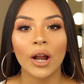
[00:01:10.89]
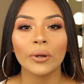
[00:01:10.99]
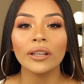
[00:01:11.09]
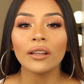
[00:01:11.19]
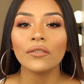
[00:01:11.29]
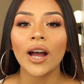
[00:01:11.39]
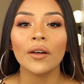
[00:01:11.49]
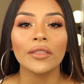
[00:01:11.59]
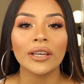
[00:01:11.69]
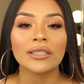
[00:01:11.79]
I really love
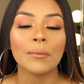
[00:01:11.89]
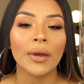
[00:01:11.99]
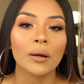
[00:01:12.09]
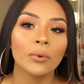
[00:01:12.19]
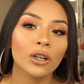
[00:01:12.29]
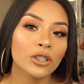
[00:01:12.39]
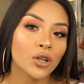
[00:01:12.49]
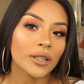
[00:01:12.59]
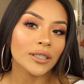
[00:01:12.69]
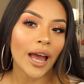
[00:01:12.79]
how this makeup look
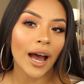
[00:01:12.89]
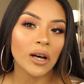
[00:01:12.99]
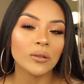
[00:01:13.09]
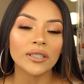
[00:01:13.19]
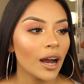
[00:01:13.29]
turned out.